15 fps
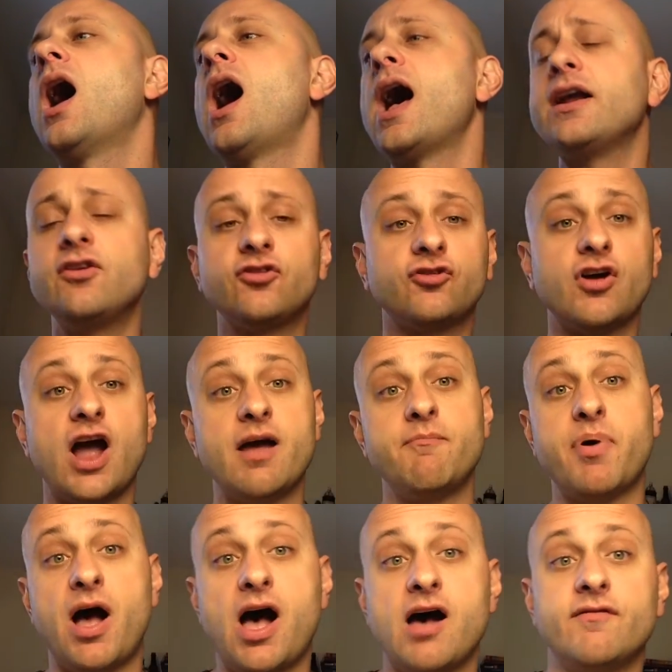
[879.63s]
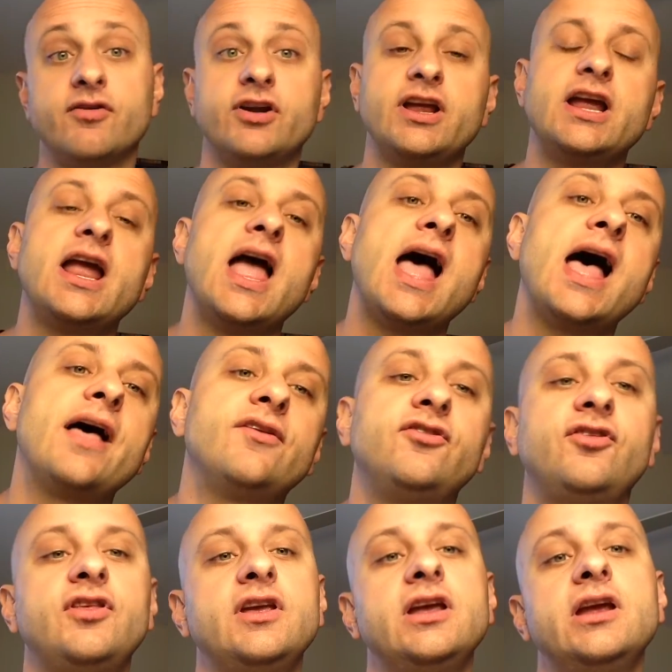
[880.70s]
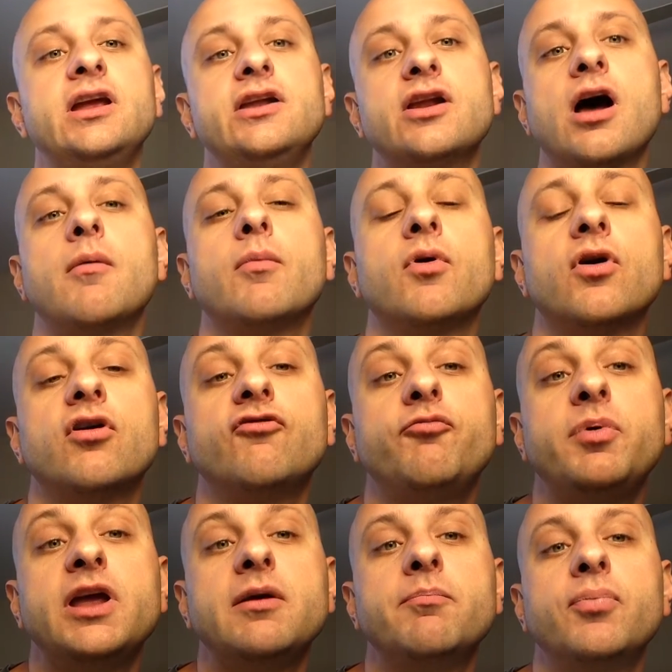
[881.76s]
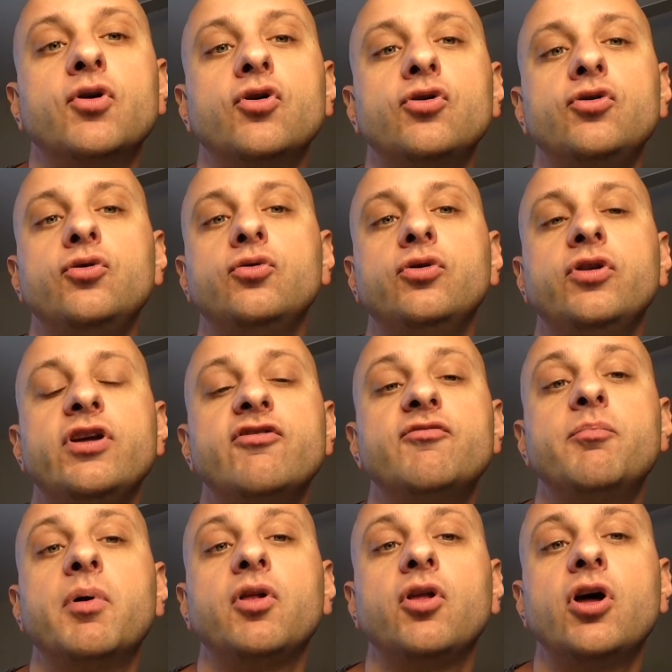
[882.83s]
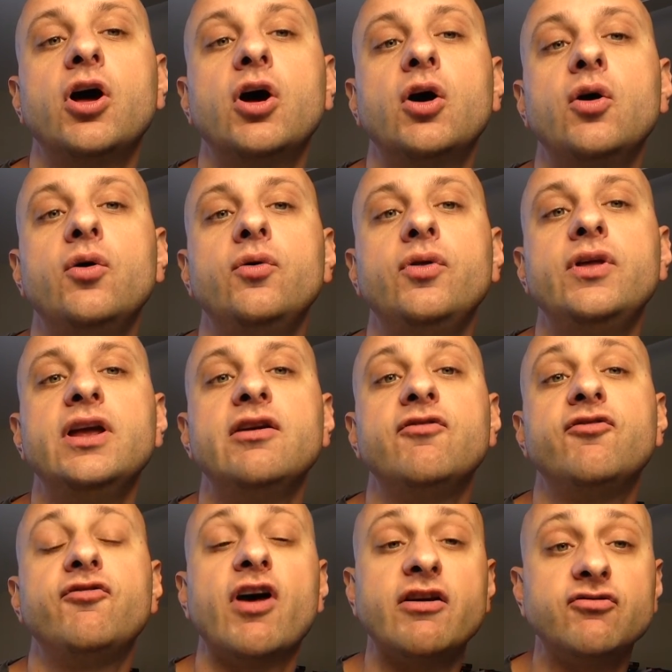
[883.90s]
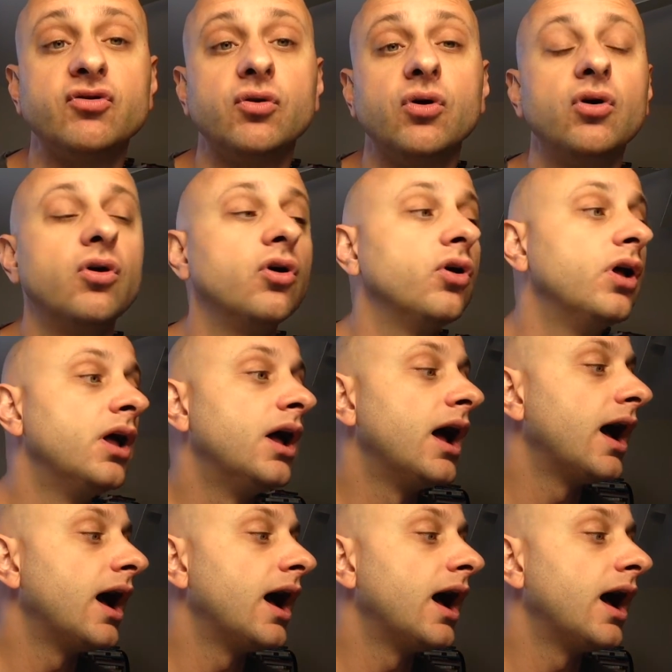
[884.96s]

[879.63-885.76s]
I describe poverty as the number of people who live below the federal